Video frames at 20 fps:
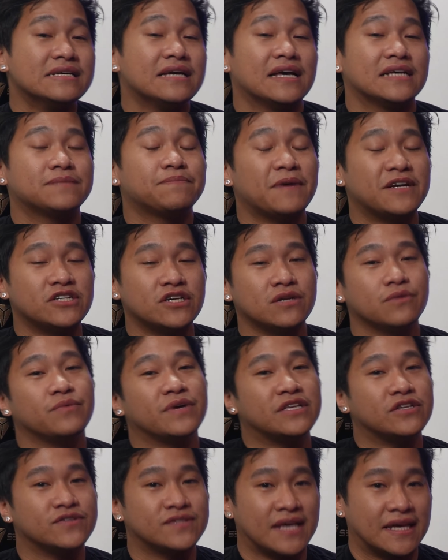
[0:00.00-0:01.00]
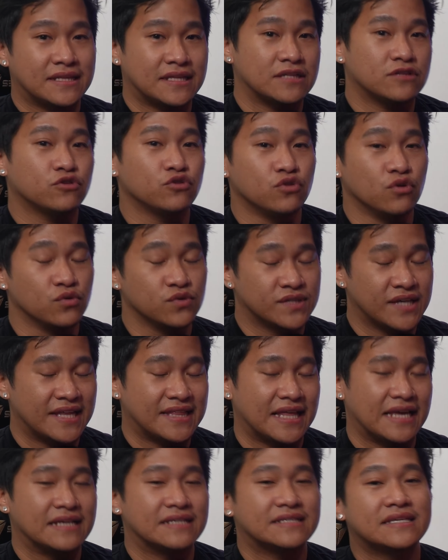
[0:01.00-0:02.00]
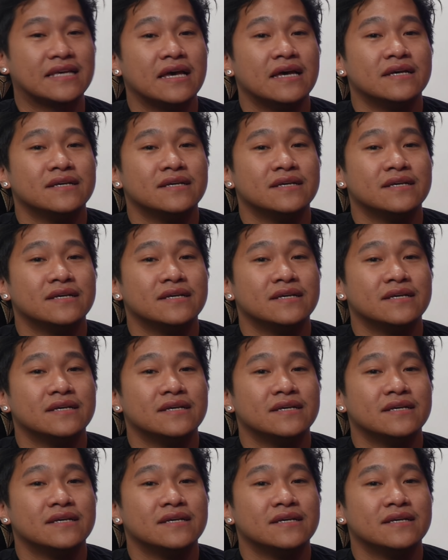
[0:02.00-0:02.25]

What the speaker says: especially when you set it to those settings.